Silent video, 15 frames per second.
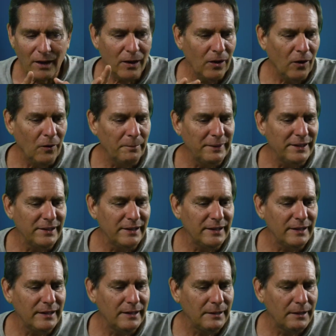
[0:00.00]
I'll
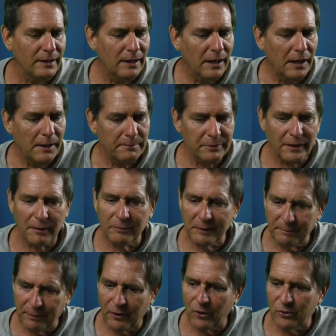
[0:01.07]
be probably
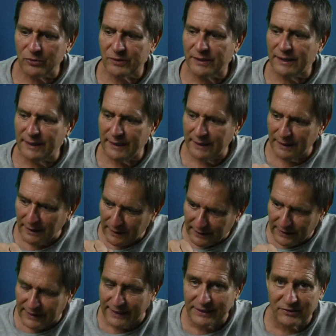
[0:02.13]

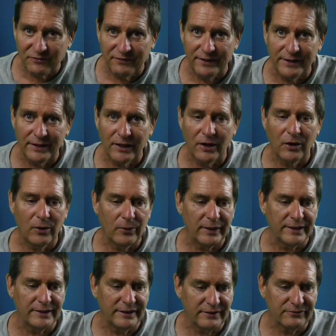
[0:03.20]
posting this video
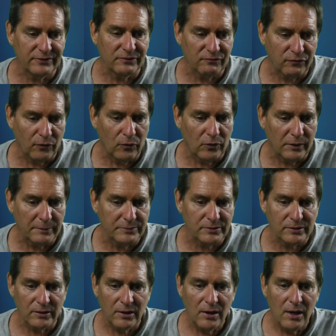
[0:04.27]
in different forms.
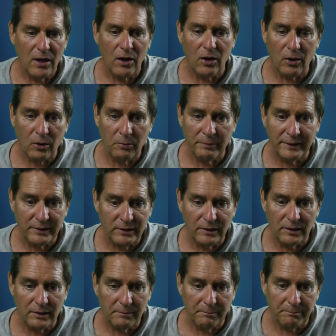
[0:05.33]
I'll
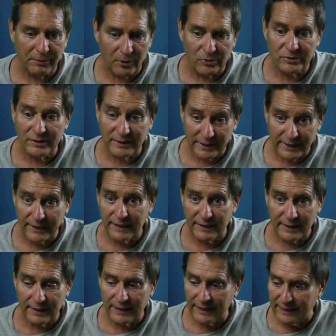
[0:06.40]
be posting it
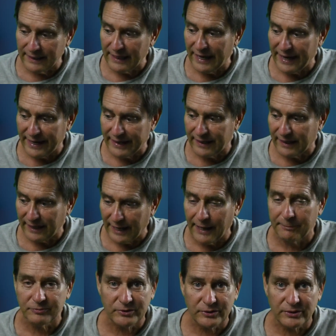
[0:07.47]
at
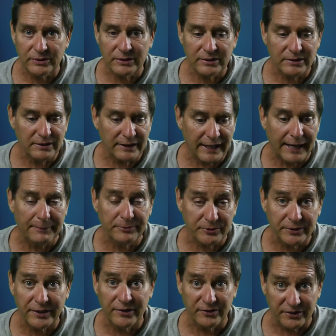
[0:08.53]

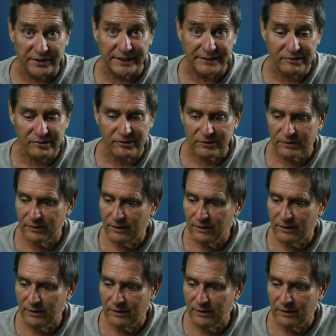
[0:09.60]
Capturing Chris